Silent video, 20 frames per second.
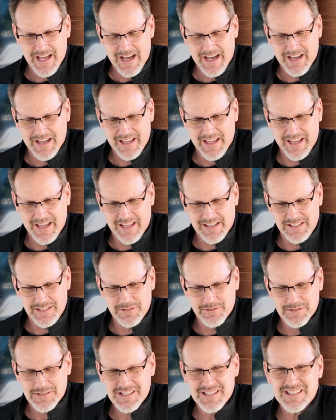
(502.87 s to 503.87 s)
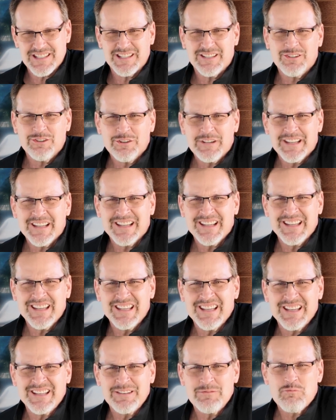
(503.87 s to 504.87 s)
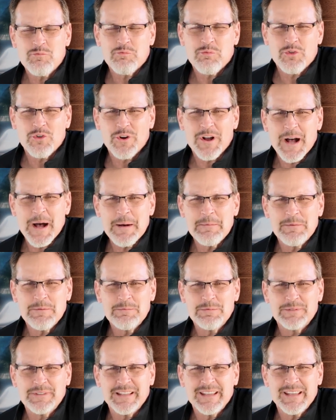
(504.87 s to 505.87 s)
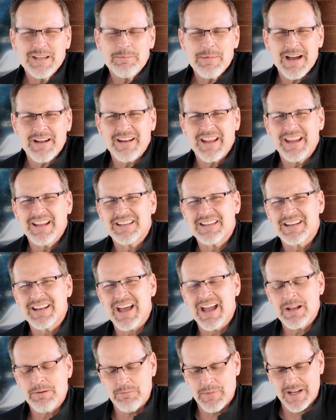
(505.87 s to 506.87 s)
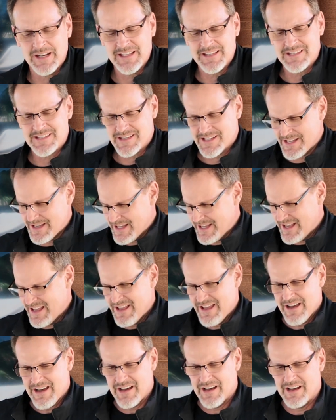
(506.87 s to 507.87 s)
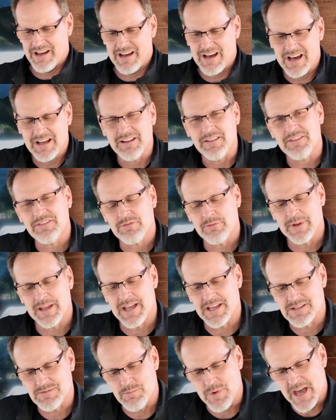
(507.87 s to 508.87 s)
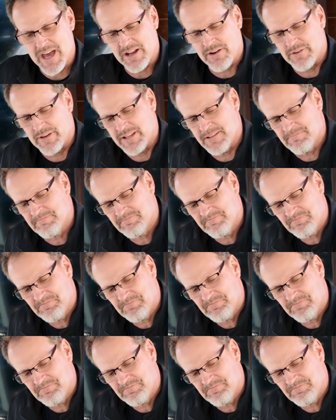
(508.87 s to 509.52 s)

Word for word: Uh, and you still can get probably about eight to nine minutes uh, on a 3S battery.